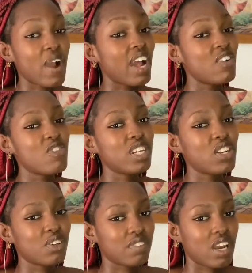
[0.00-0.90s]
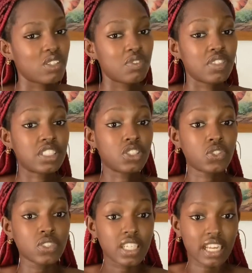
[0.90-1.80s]
I really love the outfit. It
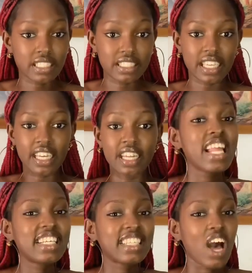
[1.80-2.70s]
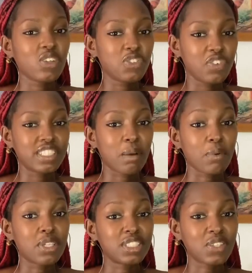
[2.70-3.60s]
suited our skin. The next outfit I'm
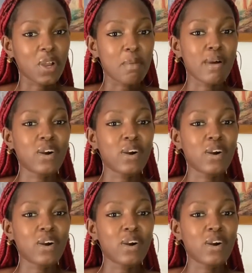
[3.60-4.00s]
going to talk about